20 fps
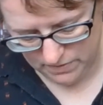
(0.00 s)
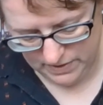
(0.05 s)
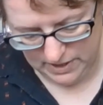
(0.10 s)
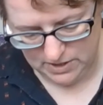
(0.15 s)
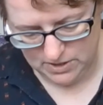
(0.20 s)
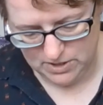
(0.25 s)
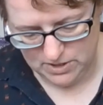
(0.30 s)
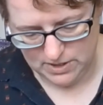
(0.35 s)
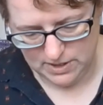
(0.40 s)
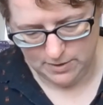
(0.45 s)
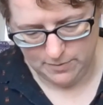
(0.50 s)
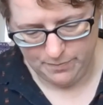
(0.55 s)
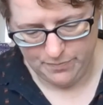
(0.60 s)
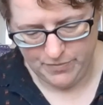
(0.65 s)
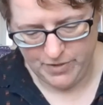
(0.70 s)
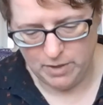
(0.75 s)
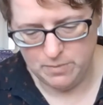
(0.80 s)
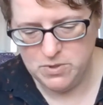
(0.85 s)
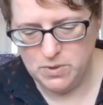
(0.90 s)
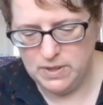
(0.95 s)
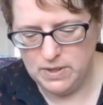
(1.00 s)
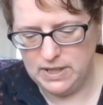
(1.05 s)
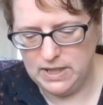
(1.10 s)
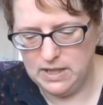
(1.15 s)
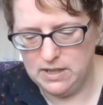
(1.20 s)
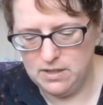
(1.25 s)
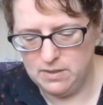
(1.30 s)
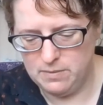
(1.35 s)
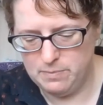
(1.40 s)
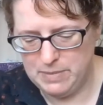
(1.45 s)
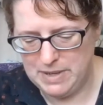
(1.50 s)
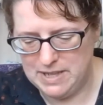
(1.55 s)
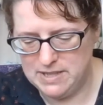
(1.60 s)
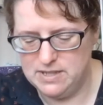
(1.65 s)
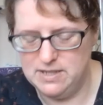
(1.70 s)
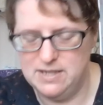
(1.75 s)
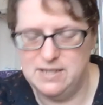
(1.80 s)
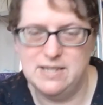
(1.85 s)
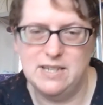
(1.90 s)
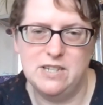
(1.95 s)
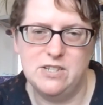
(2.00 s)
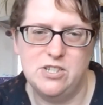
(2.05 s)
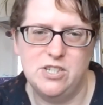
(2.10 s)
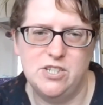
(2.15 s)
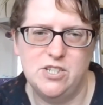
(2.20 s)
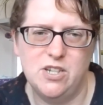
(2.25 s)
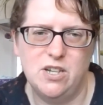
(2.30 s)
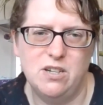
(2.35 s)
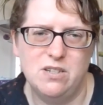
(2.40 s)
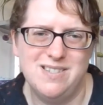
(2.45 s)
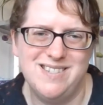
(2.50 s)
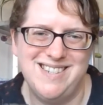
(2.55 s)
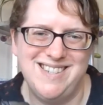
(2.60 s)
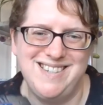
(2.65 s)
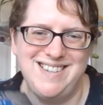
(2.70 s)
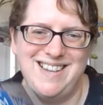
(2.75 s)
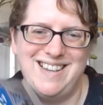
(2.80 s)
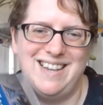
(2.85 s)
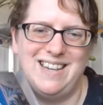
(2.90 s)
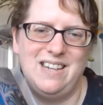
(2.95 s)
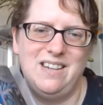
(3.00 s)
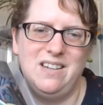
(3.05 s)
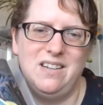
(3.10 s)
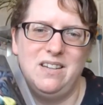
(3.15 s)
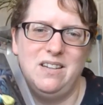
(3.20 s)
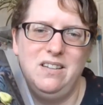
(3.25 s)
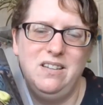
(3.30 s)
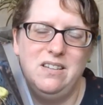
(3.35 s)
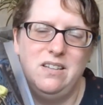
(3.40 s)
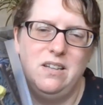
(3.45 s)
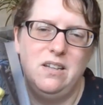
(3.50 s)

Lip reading: of each now. I'm doing it, the pattern is actually charted in Anchor,